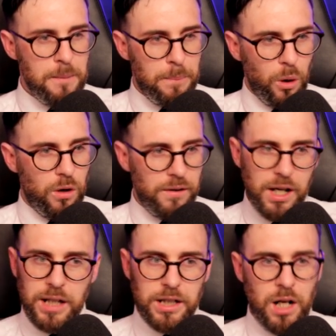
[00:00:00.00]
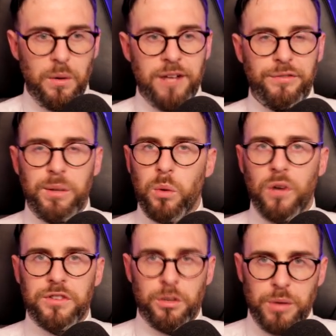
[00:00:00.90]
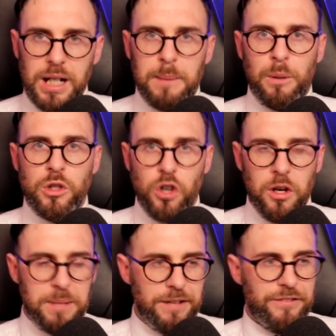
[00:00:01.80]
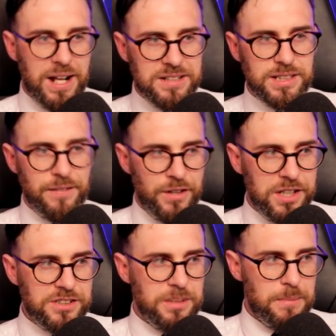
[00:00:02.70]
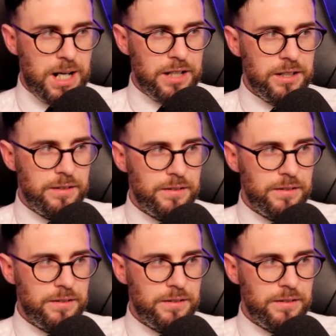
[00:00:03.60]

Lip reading: But, you know, if we want to really push on and be offensive, he's the man.